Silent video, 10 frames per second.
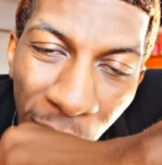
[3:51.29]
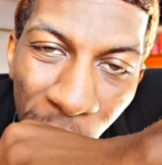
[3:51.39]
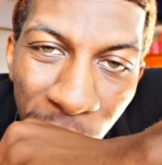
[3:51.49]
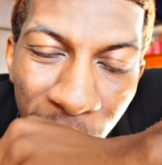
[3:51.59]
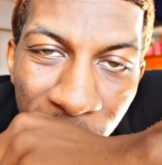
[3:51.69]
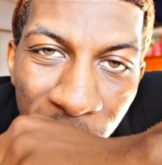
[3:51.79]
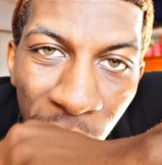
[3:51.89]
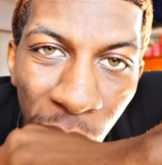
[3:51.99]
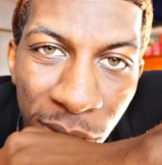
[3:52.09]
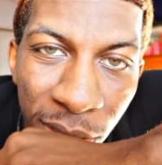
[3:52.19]
I don't wanna get into
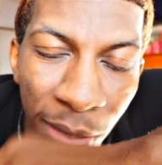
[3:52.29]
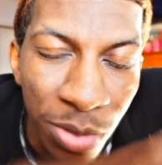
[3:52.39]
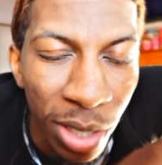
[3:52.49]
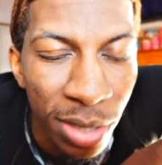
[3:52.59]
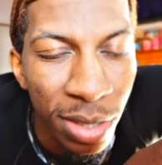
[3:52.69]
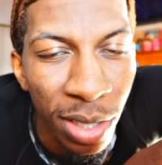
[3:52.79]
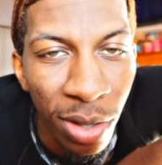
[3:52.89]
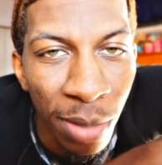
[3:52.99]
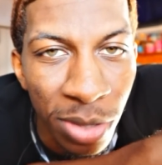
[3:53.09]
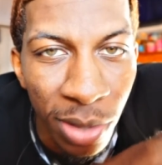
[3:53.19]
coarse hair. I'm trying to stay
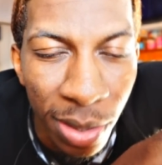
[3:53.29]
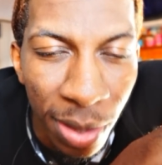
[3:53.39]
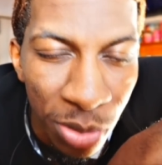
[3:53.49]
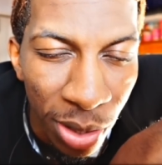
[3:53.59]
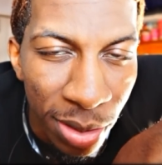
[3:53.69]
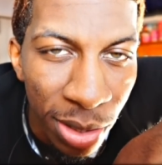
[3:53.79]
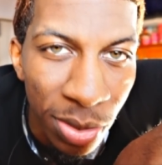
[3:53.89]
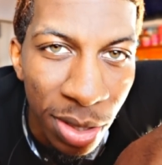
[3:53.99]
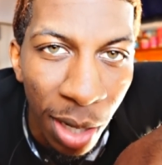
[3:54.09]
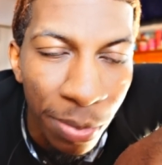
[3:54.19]
on
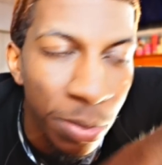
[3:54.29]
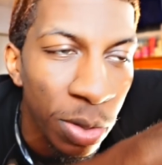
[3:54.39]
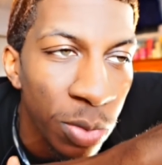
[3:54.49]
the topic.